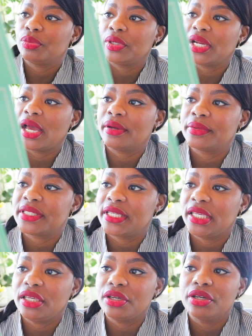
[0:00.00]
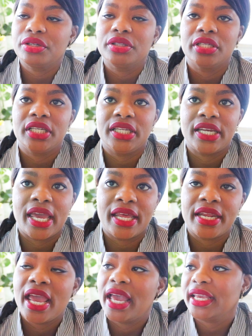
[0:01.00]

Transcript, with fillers: when I was here looking at